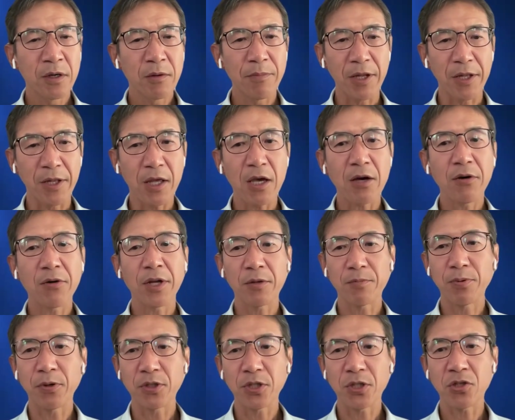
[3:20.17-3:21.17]
But the
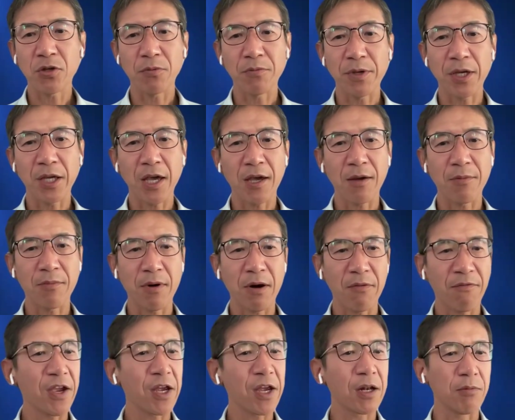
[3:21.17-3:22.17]
aortic position became
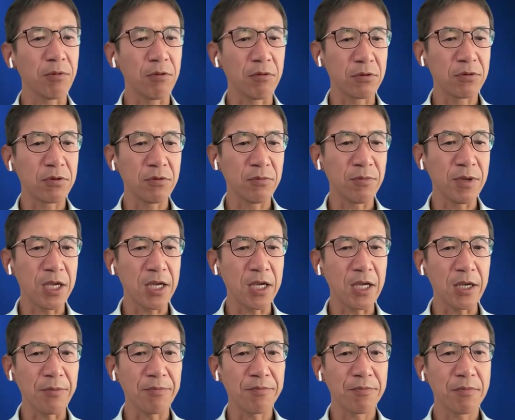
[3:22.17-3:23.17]
available to
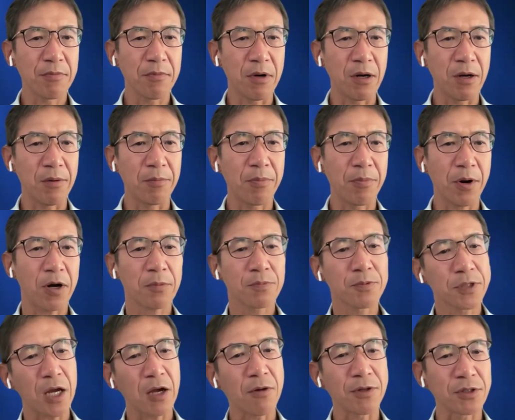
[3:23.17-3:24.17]
me.
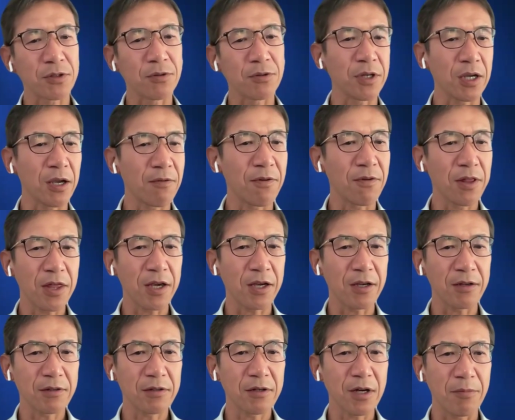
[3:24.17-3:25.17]
Perhaps I was doing
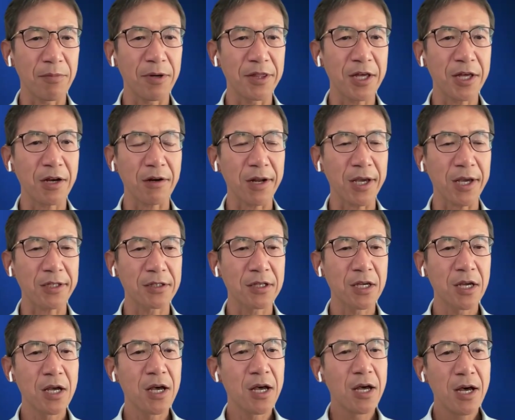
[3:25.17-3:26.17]
everything, but nonetheless,
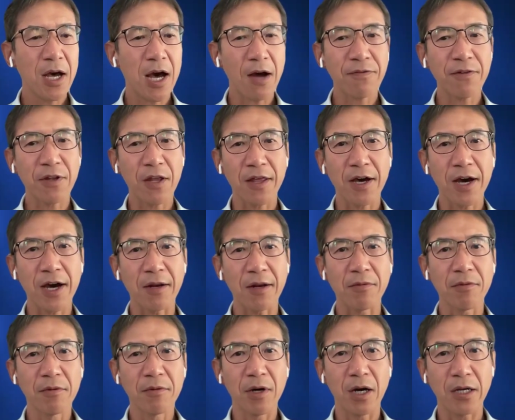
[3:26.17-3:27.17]
after
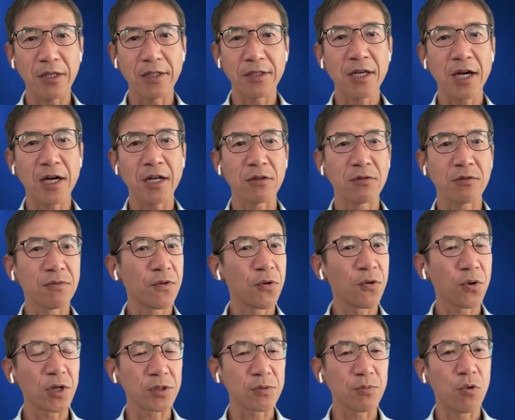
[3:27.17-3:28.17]
that, I decided to
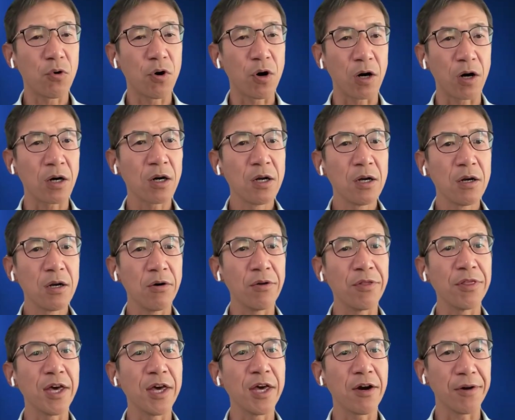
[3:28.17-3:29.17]
focus more
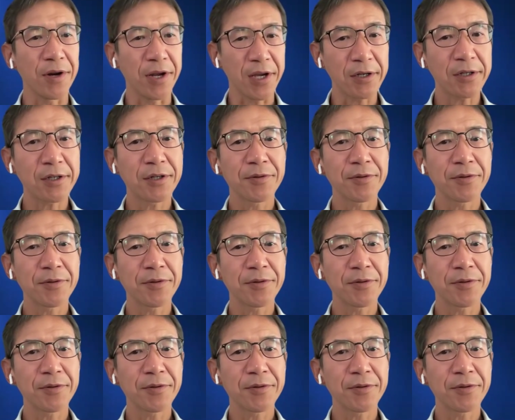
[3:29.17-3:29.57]
on the aortic.